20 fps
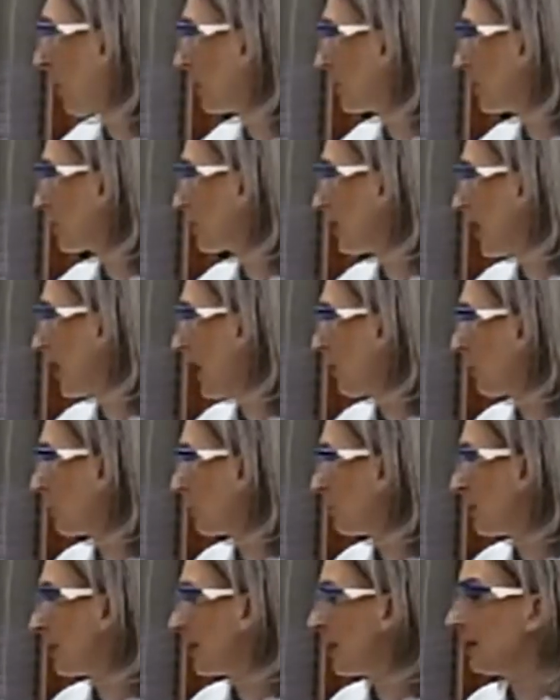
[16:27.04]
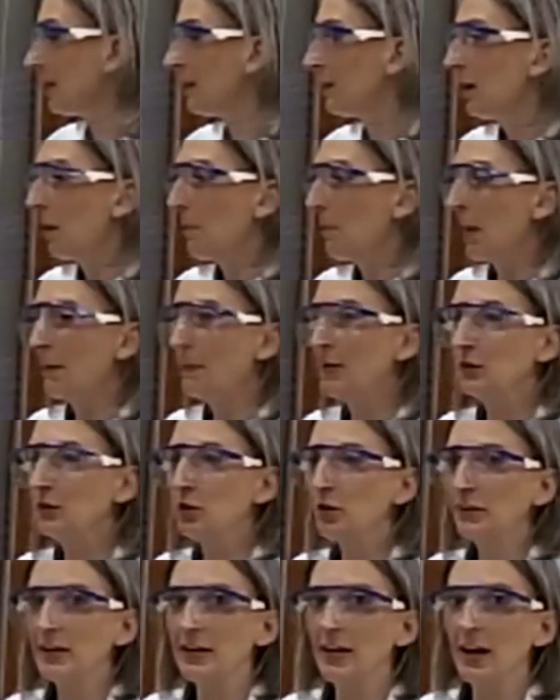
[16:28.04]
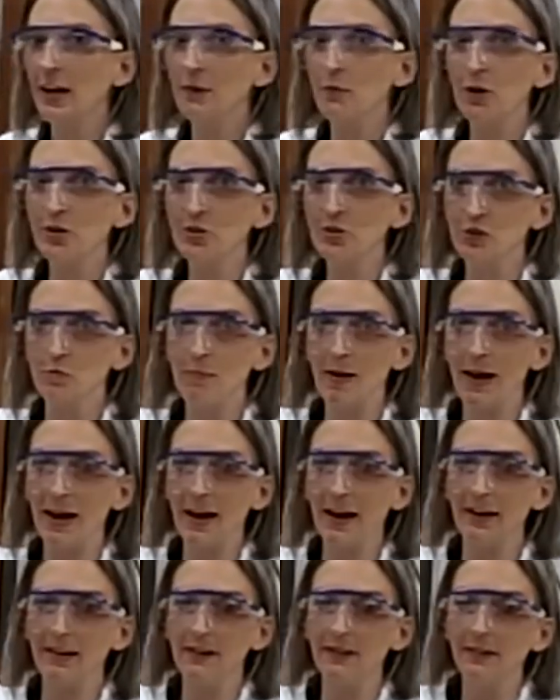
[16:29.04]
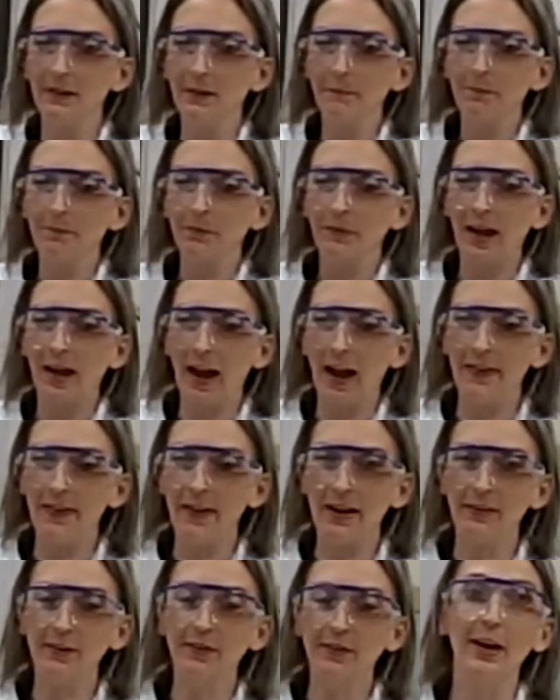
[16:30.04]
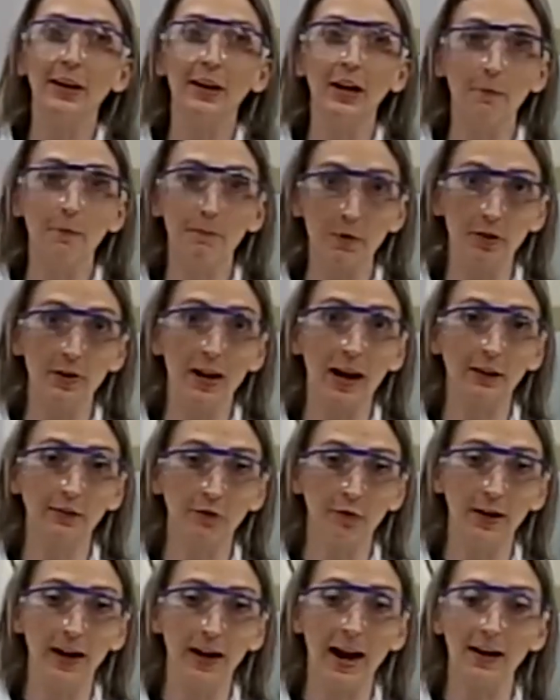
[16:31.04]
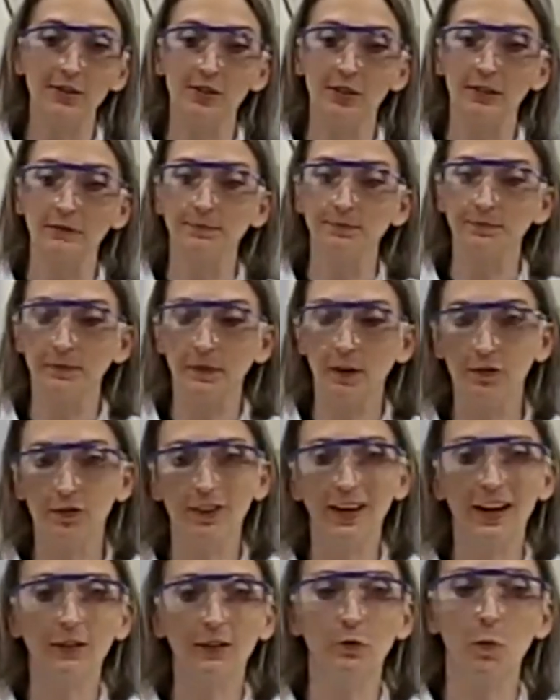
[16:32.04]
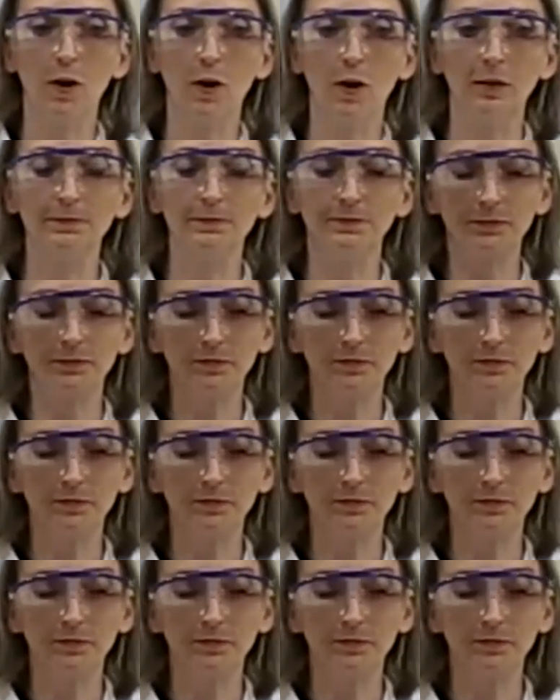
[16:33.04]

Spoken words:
part of your day would be maybe looking at what you made and then setting up your next reaction. So that's one.